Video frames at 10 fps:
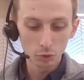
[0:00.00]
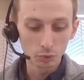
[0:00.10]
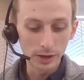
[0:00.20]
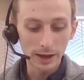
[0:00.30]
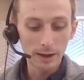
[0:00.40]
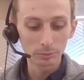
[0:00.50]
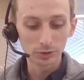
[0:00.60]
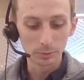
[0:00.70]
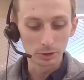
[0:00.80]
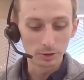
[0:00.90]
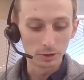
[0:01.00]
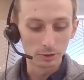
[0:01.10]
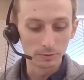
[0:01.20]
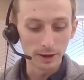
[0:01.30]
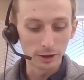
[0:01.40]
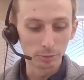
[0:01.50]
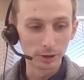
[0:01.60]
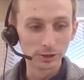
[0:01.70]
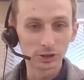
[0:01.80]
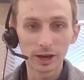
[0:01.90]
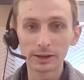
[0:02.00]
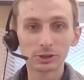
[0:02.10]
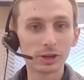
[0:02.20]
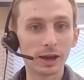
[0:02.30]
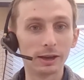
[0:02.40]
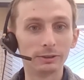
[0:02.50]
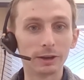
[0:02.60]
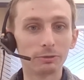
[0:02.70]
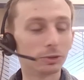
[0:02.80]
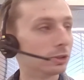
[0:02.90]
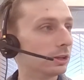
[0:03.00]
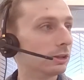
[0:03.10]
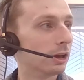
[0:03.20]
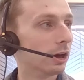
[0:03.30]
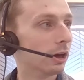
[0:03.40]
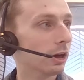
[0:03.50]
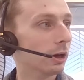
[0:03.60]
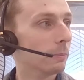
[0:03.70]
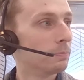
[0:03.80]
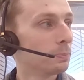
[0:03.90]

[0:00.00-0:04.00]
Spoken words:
recap some of the valuable insights, and definitely uh,